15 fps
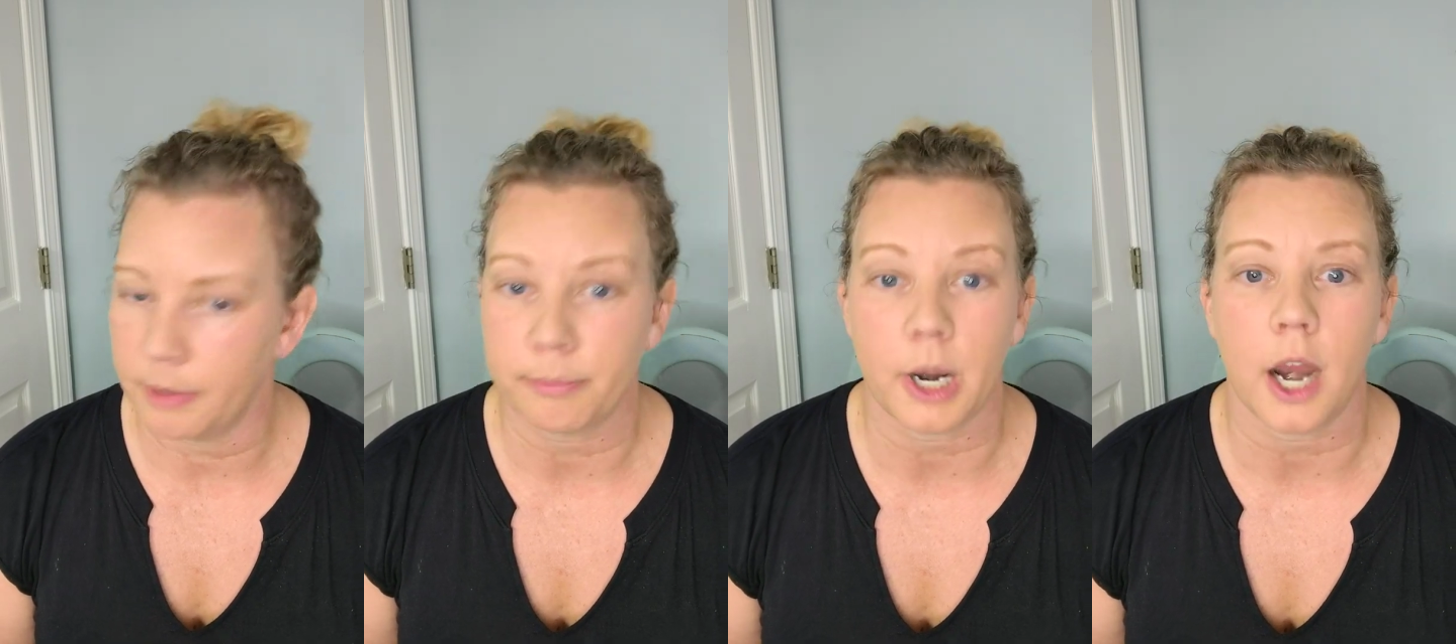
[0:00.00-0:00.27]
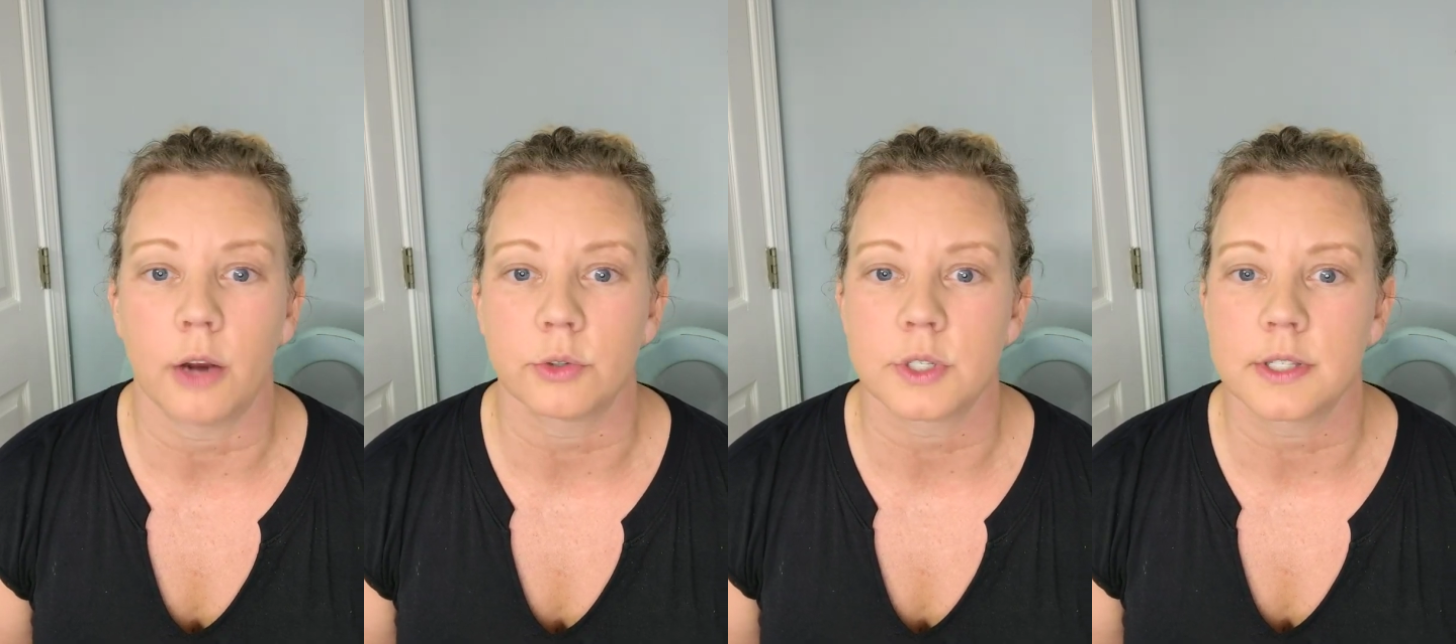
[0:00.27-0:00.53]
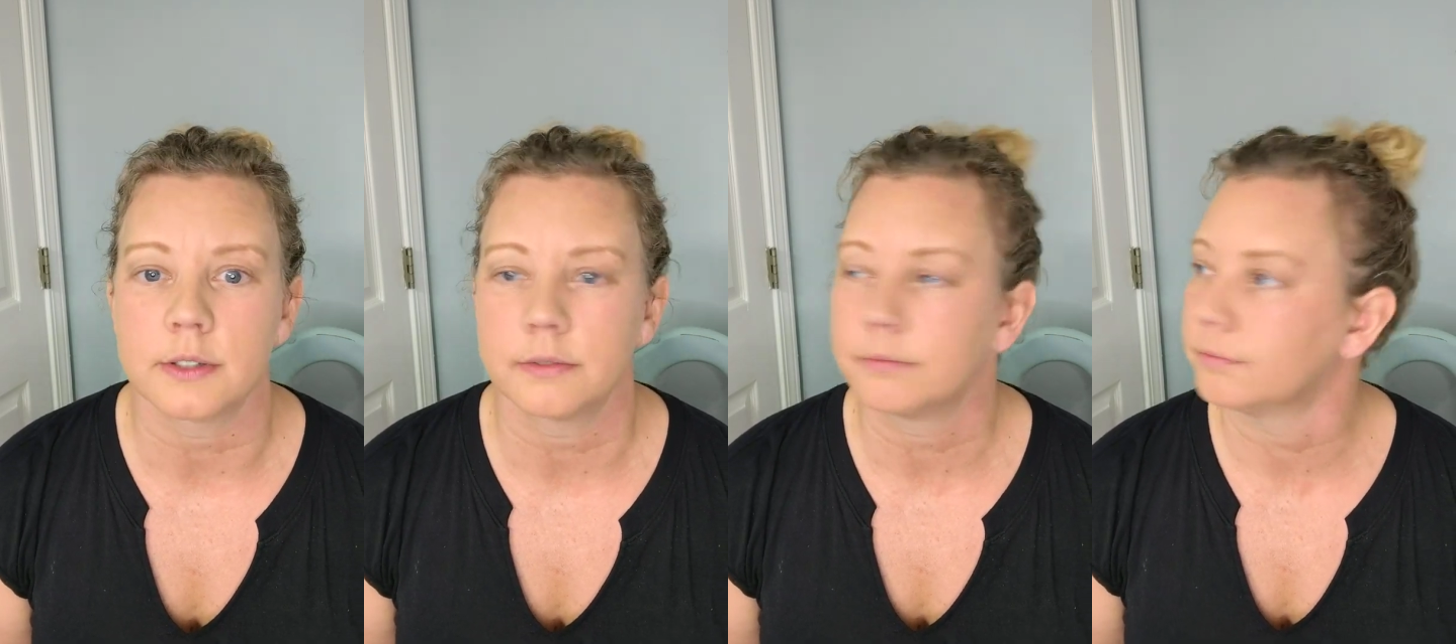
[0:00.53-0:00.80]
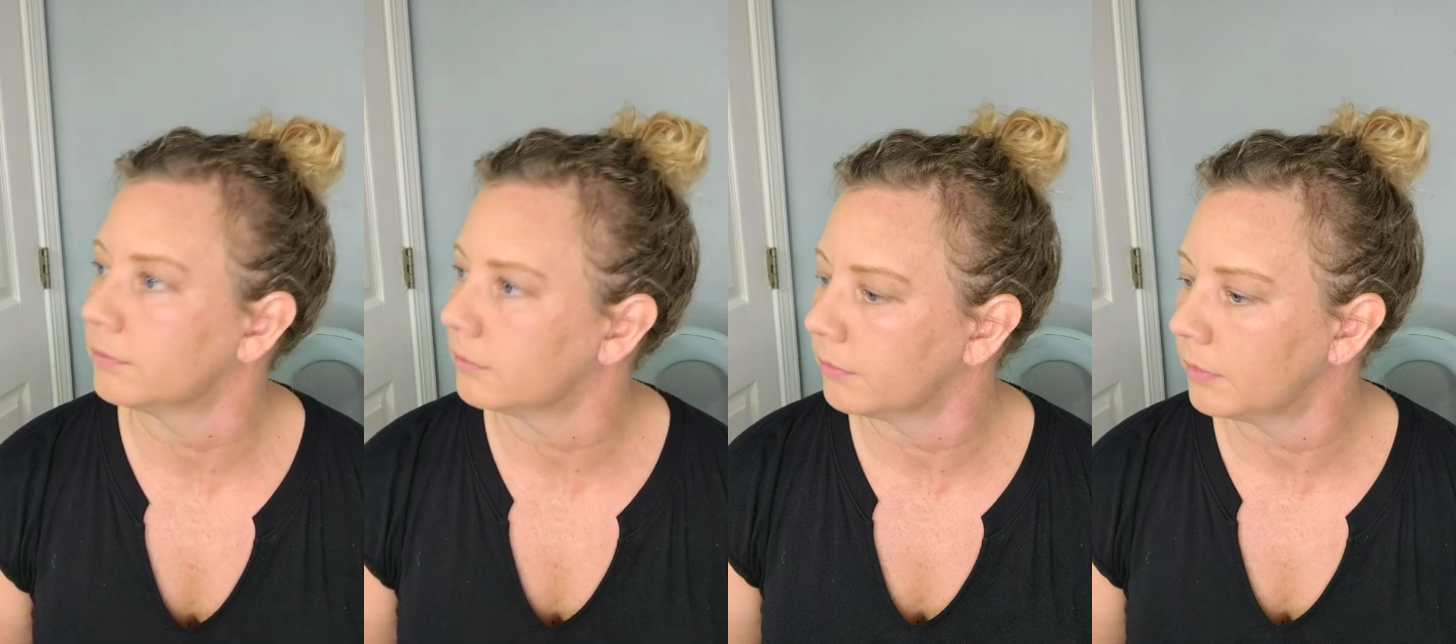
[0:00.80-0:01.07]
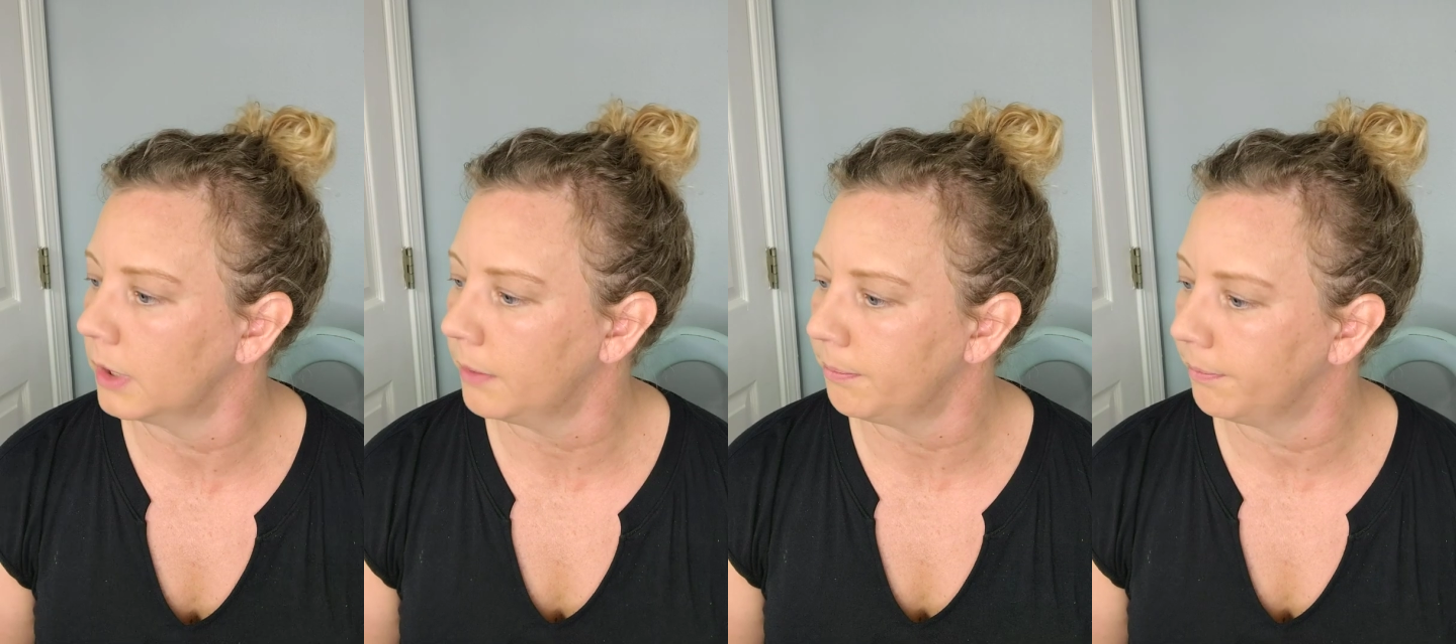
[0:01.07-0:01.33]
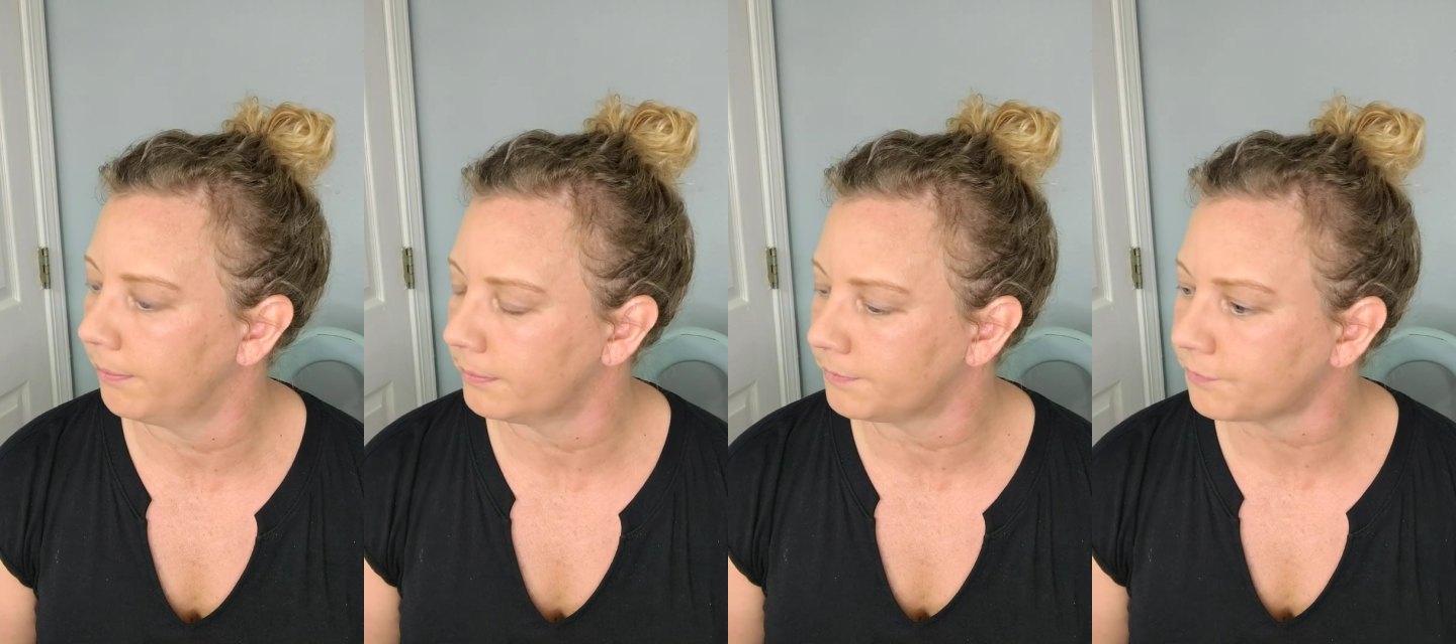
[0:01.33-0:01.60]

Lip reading: brows. Yep.